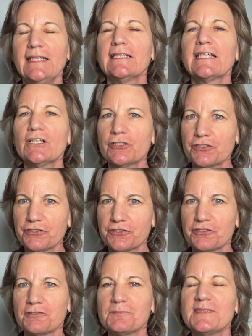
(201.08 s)
In character
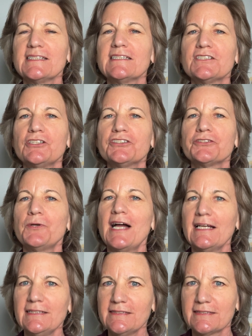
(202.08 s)
terms, it is also
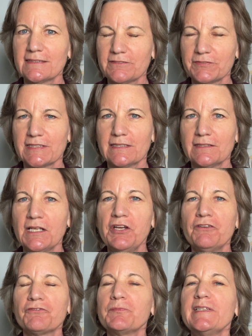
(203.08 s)
highly significant
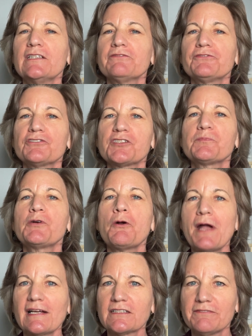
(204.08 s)
for being the first
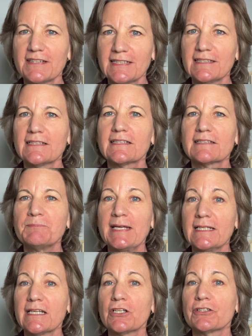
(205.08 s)
proactive thing that the
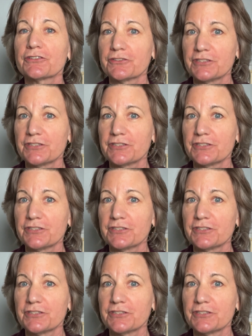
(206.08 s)
main character